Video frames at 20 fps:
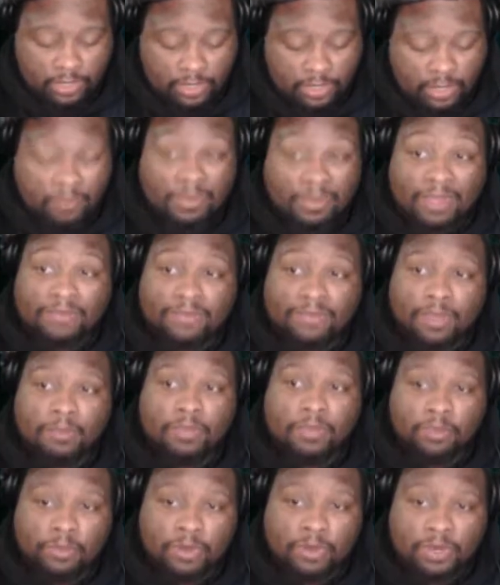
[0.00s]
by
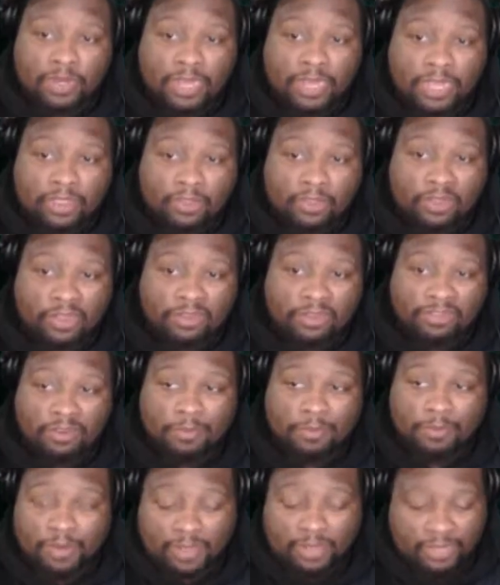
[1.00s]
February that caused the
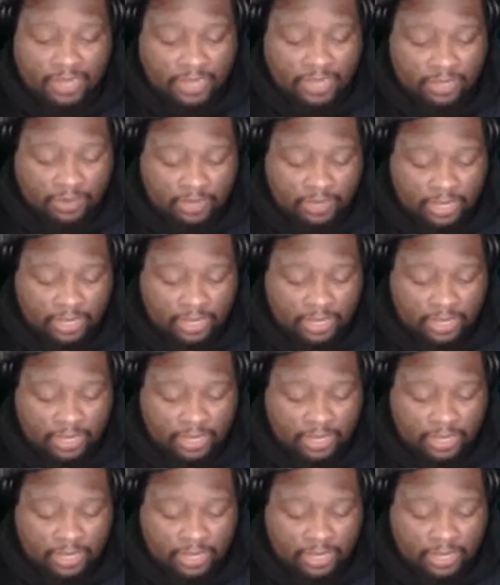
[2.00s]
breakdown.